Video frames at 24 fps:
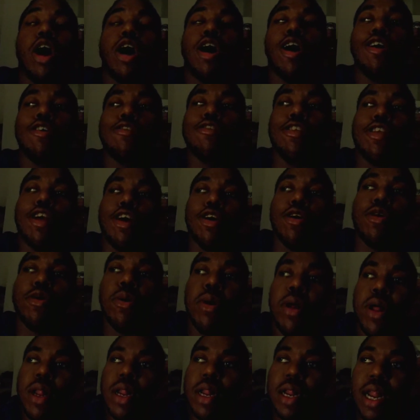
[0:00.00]

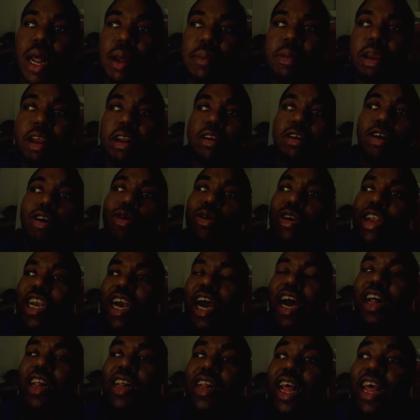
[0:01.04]
Also, let me know what
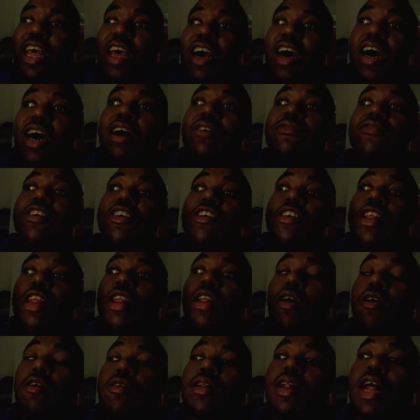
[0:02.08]
y'all think of this low